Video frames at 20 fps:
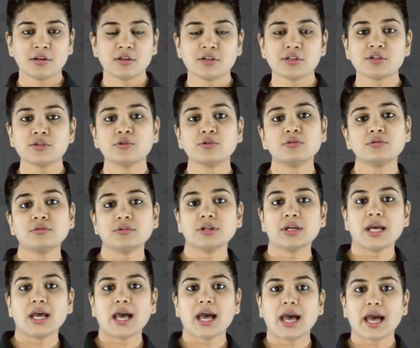So,
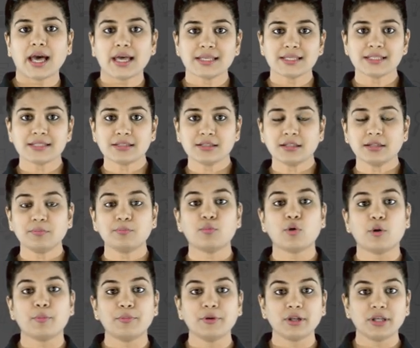as the
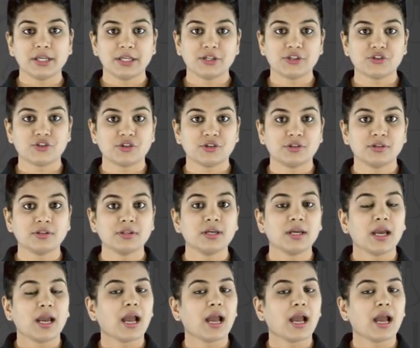population